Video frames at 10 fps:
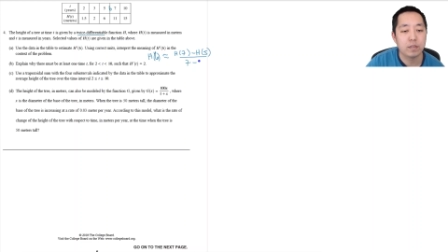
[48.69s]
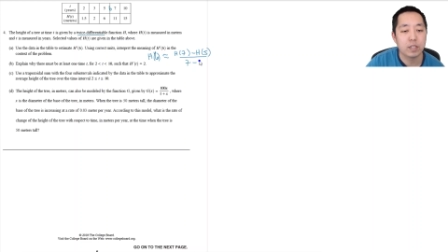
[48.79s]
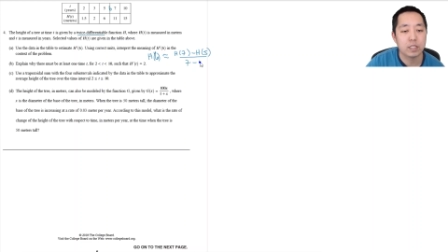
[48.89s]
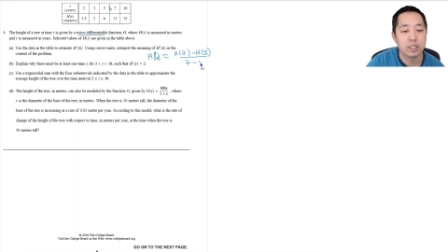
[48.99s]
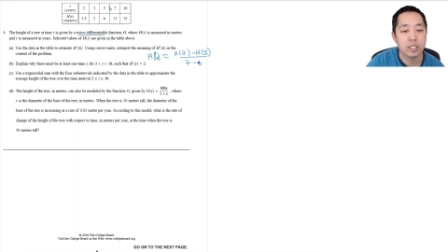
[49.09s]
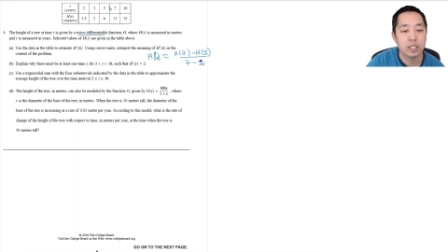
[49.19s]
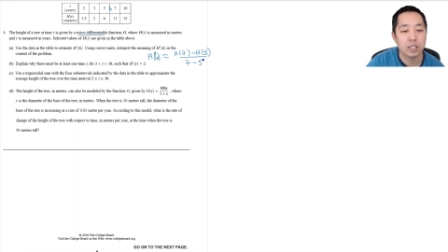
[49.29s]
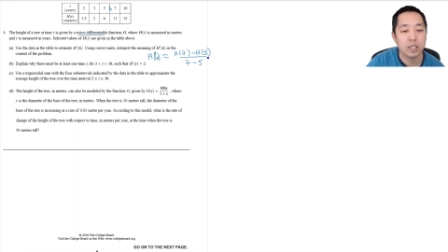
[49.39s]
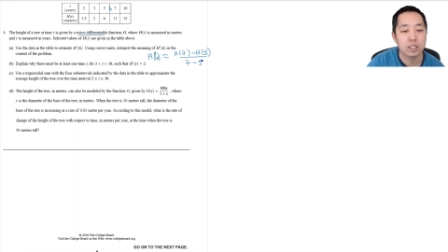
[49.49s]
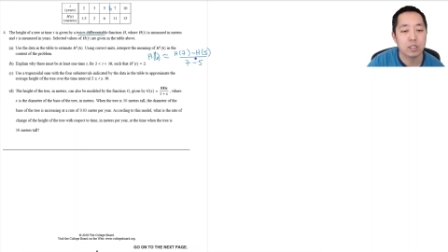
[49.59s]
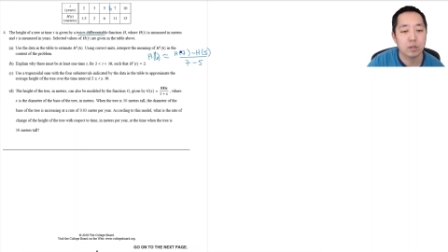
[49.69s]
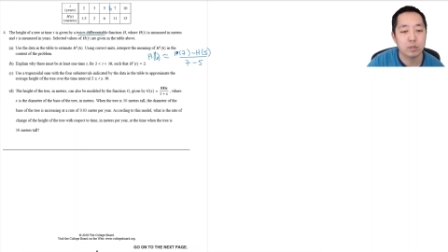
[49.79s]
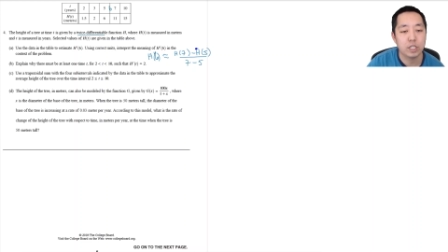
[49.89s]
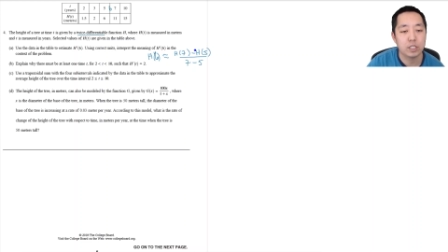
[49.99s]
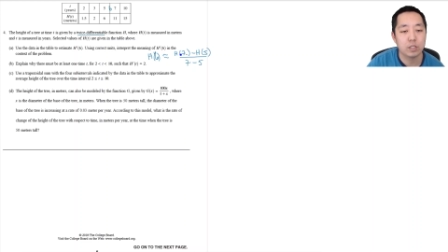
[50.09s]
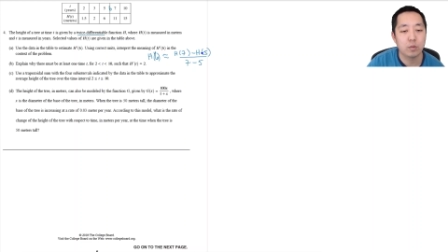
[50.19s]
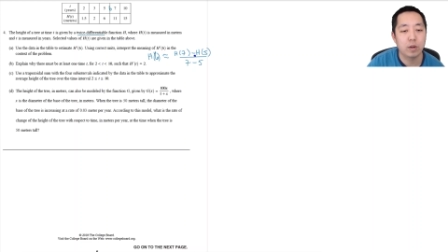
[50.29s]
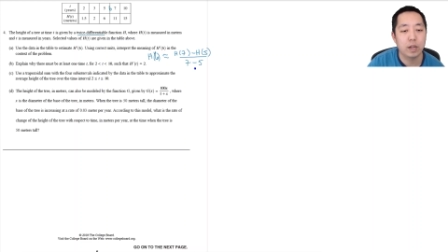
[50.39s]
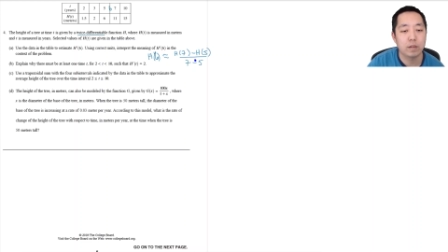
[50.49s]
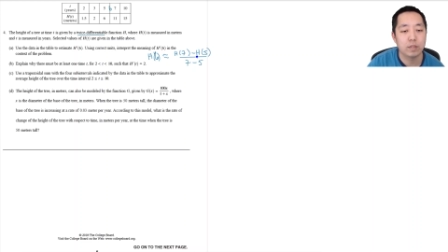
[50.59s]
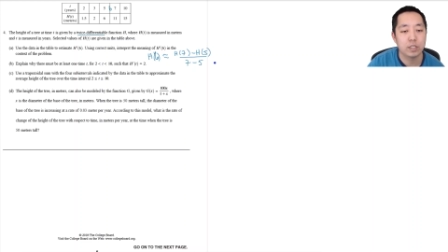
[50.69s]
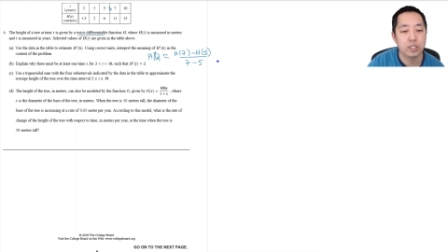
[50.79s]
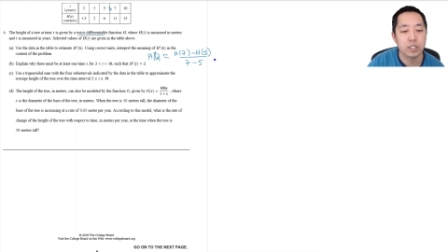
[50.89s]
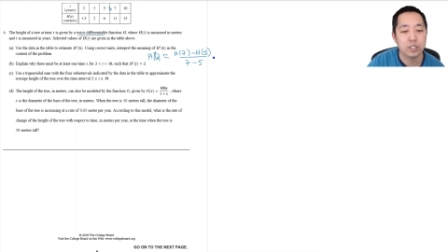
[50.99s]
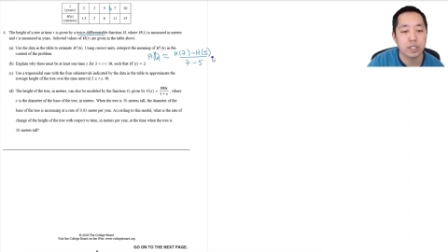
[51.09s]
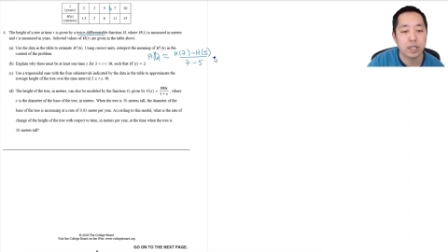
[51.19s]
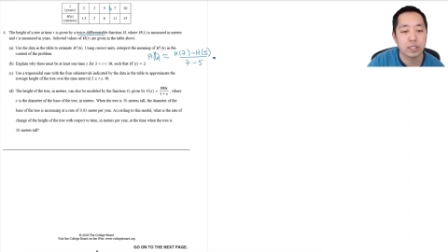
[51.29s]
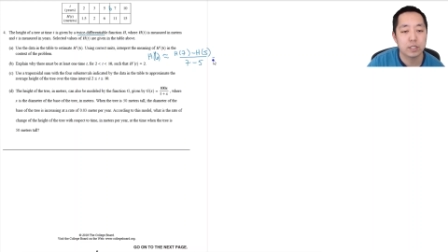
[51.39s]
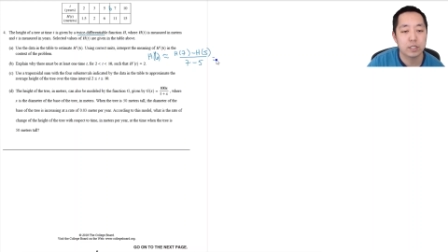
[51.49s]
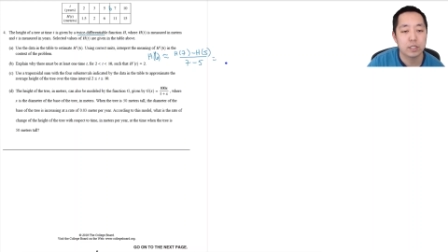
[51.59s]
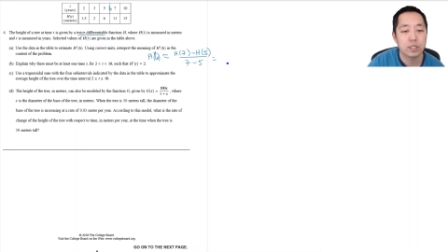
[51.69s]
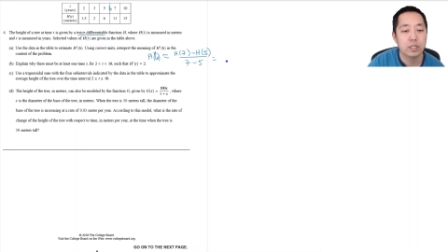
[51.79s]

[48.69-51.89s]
That's secant line slope, change in y over the change in x.